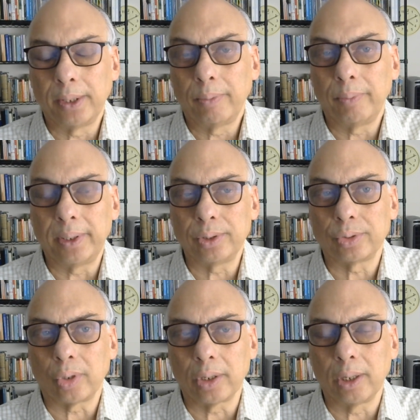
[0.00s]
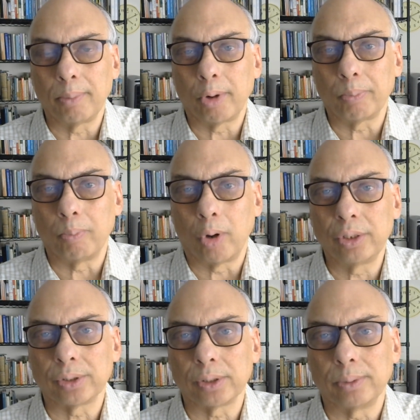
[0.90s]
when he's talking about
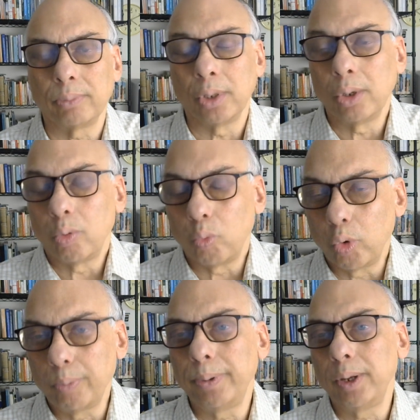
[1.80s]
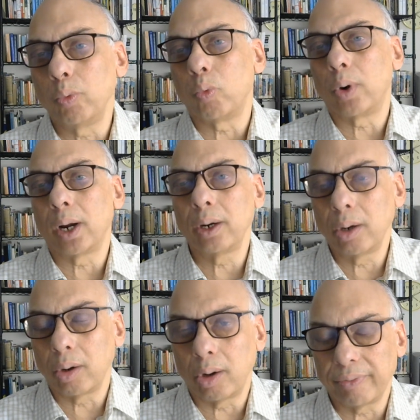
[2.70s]
monism, would be
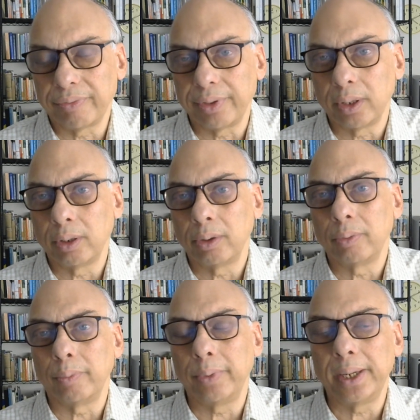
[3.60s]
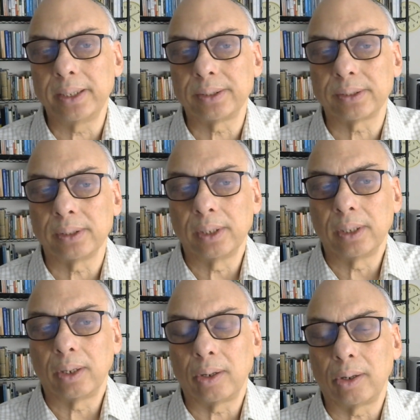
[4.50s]
one of the ways
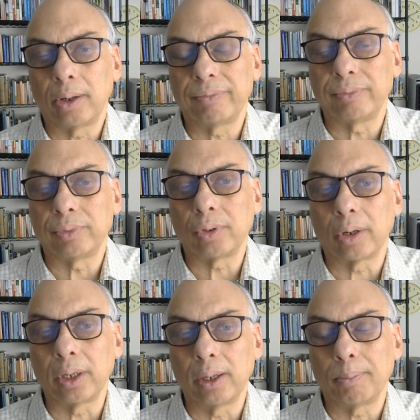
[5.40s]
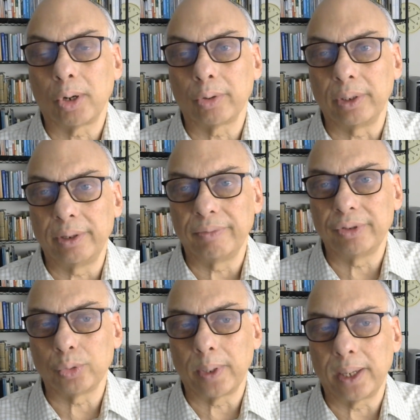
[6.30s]
of talking about
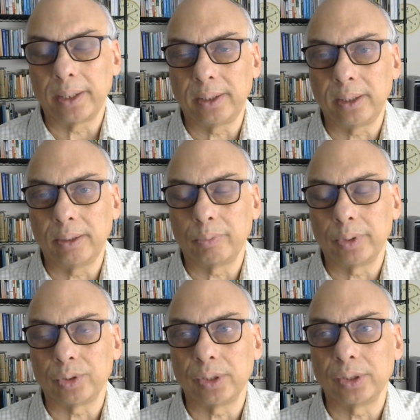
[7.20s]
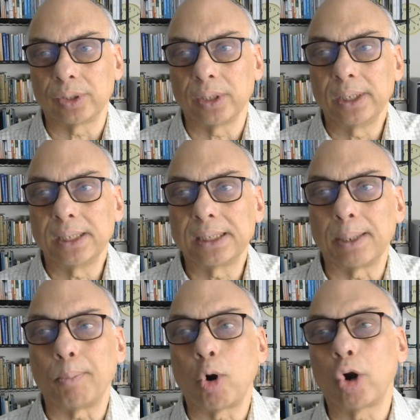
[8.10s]
individuality, which is
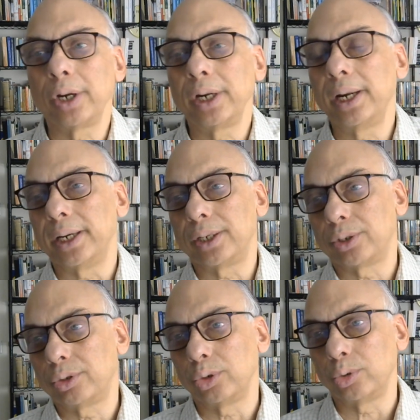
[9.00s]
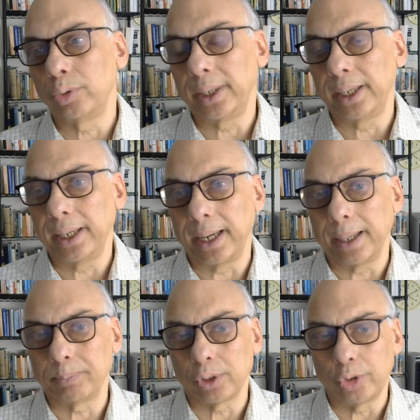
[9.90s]
subordinate to a
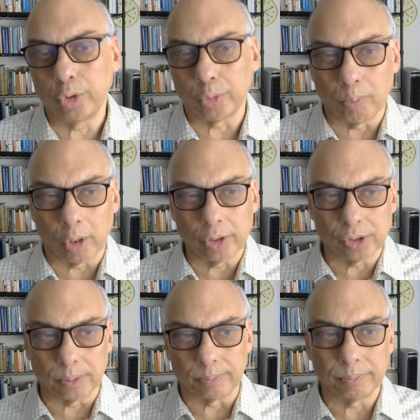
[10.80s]
absolute monism.